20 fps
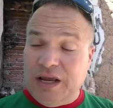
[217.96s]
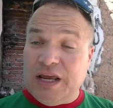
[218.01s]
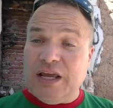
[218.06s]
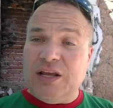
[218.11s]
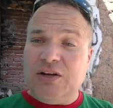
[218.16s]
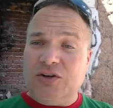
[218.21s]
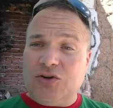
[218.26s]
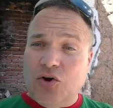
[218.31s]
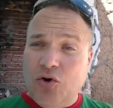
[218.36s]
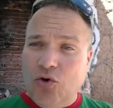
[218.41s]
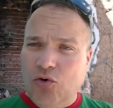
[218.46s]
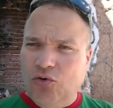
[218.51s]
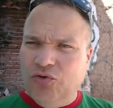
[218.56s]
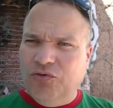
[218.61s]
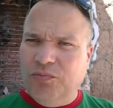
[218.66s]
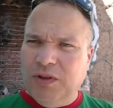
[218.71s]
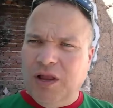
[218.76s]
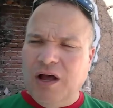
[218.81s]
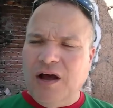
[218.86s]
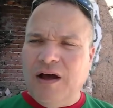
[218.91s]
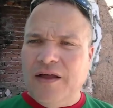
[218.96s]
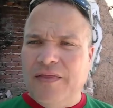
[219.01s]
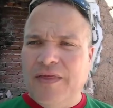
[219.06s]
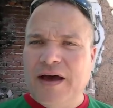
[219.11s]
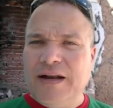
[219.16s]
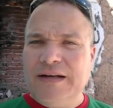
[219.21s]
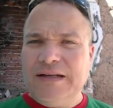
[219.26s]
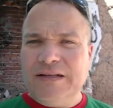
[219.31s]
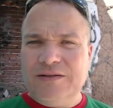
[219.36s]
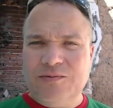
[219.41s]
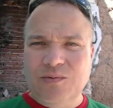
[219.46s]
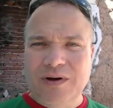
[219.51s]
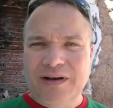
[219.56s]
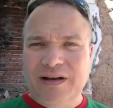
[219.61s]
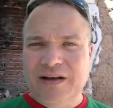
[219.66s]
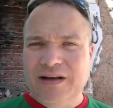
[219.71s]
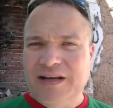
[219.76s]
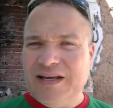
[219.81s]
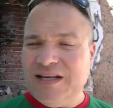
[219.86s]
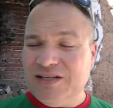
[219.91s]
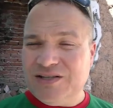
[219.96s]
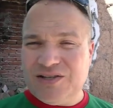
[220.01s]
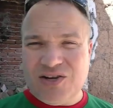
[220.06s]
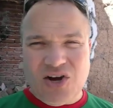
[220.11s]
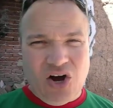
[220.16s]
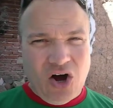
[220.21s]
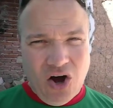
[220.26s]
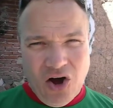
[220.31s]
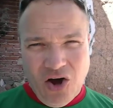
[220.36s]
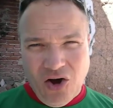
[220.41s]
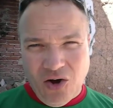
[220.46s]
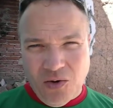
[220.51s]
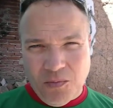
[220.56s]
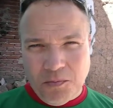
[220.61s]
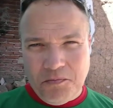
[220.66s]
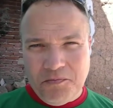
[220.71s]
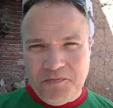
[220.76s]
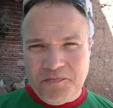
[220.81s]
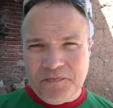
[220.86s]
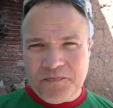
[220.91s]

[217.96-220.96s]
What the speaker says: in cold blood, that is when he's calm,